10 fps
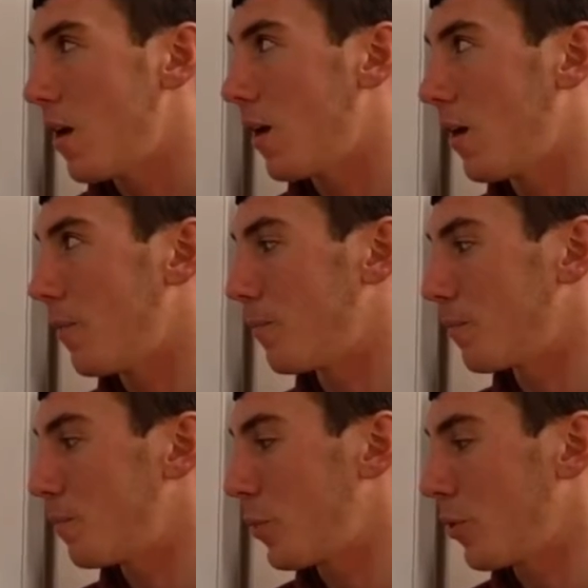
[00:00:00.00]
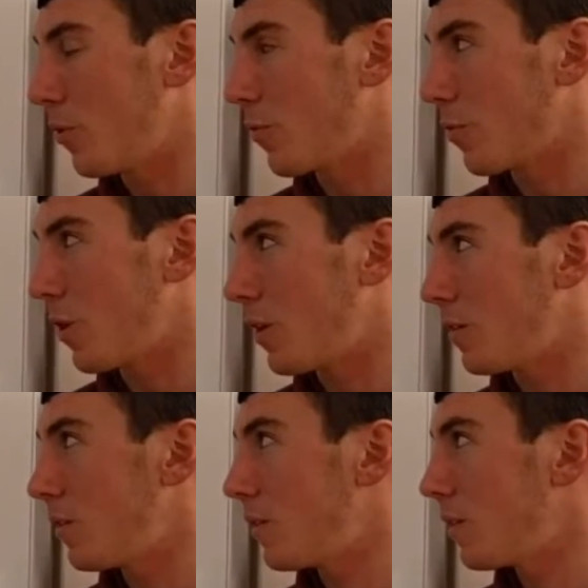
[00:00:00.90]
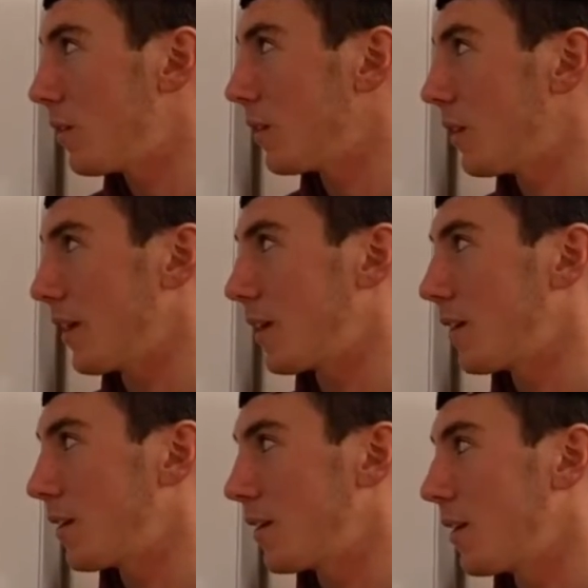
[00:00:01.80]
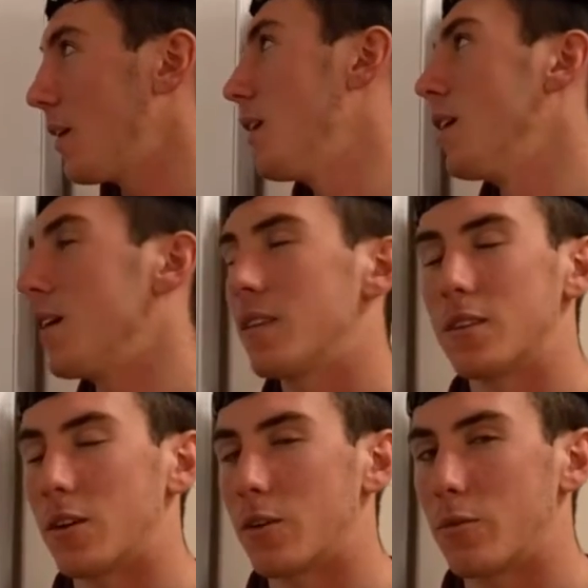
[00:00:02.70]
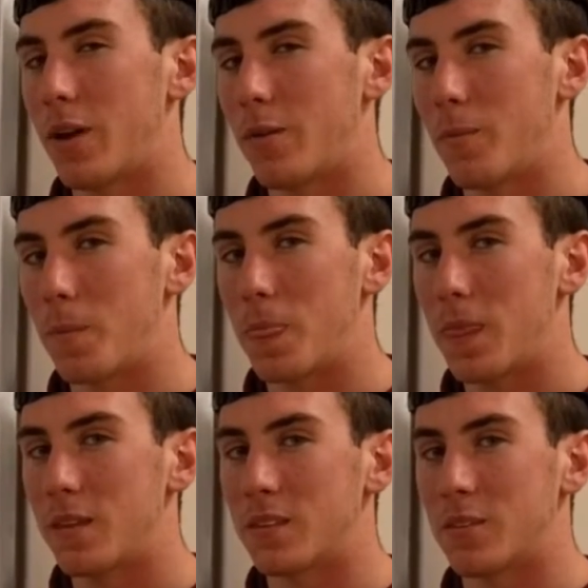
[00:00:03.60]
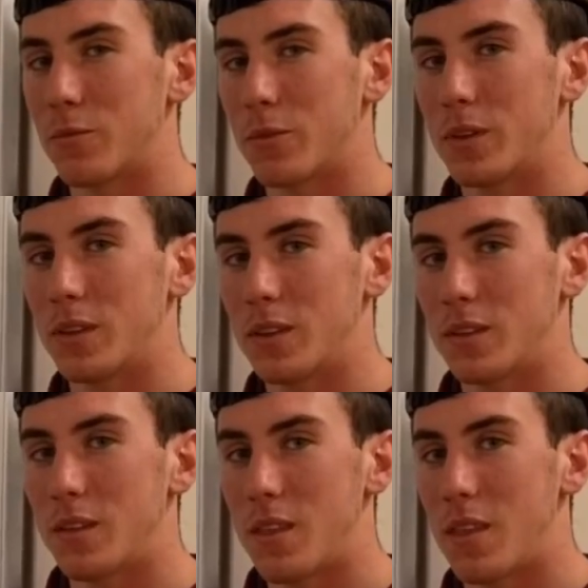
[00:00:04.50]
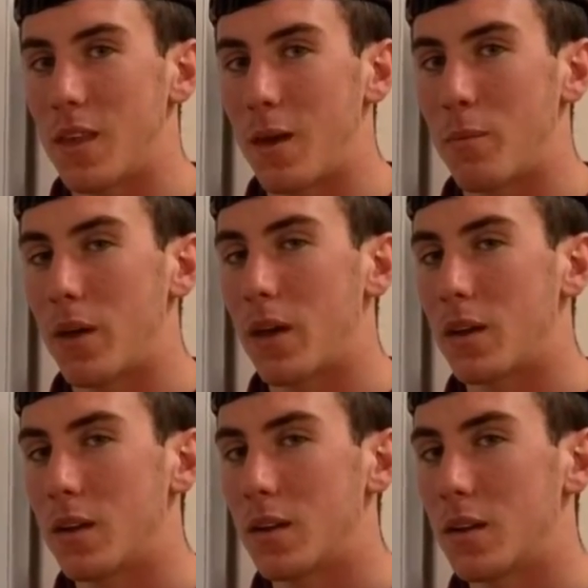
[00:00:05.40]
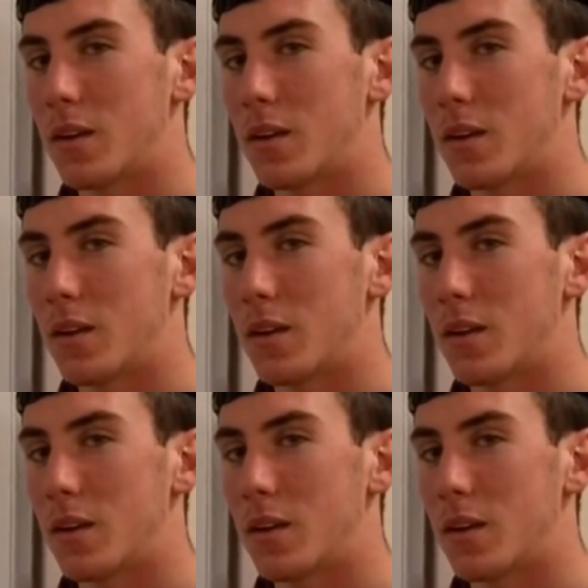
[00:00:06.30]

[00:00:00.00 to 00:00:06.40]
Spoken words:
But overall, the dark web isn't really that bad.